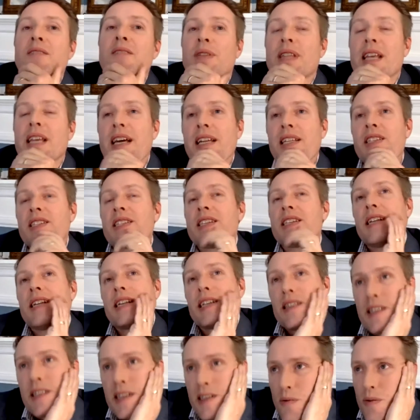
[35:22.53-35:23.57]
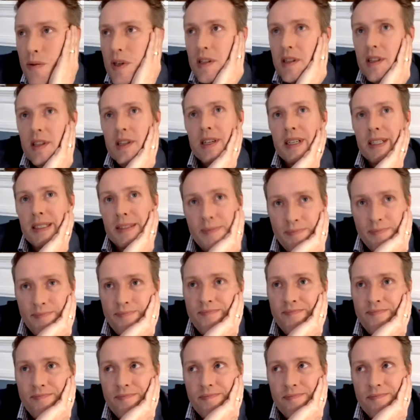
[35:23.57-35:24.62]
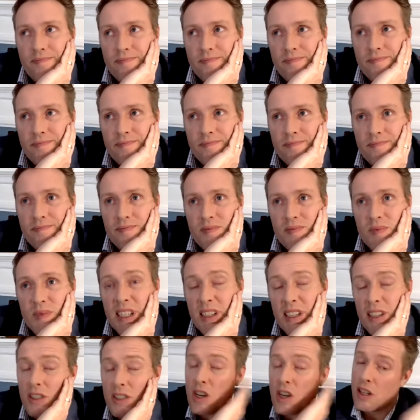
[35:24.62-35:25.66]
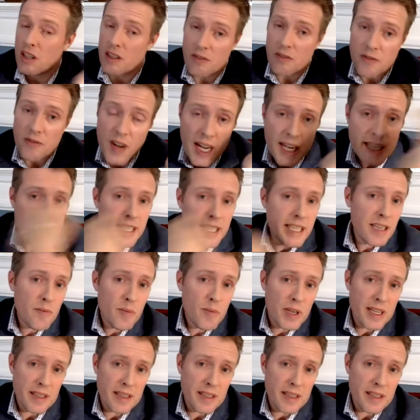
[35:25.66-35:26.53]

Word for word: With that said, I think one of the I'll call it a finding,